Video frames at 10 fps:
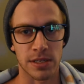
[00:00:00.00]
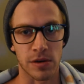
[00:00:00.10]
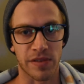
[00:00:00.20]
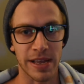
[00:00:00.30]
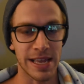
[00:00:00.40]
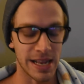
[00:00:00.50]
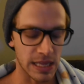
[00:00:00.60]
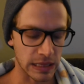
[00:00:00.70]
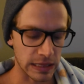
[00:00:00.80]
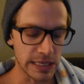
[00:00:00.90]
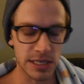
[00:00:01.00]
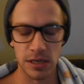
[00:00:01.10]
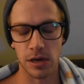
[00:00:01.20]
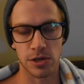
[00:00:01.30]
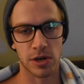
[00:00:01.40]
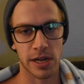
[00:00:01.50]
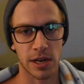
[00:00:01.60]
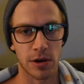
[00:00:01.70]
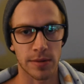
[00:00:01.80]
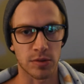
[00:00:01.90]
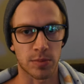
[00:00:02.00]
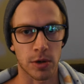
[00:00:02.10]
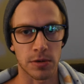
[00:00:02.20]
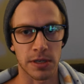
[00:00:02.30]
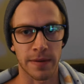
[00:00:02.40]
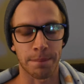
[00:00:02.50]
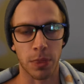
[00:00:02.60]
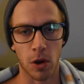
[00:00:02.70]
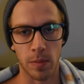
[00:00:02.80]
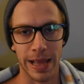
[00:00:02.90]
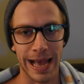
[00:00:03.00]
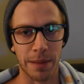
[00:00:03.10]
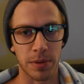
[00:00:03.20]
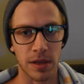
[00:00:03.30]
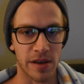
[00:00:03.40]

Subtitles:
So if I hit at least 180 grams of protein, I'll be happy.